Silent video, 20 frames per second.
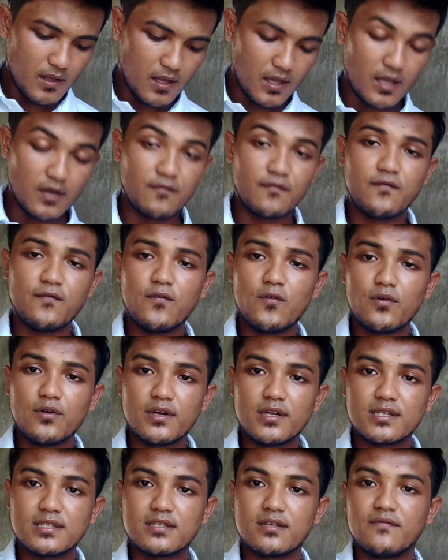And
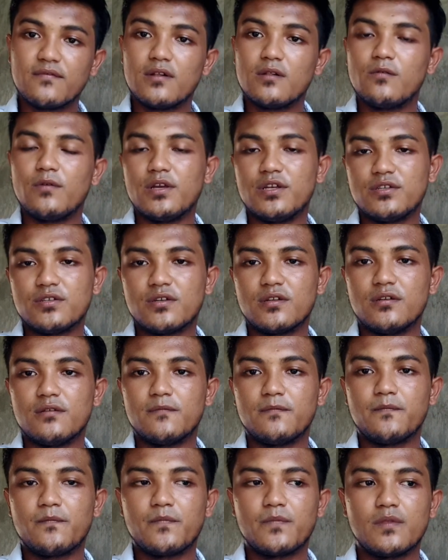four is
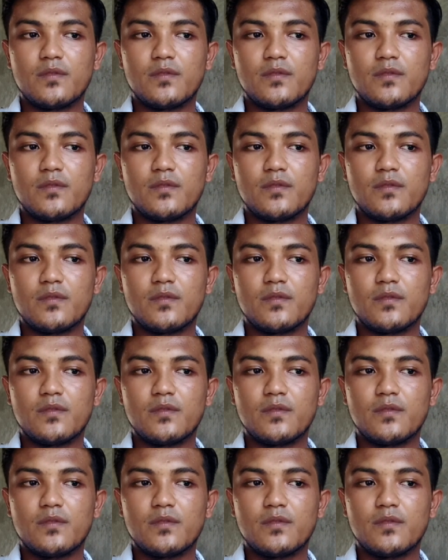evaluation.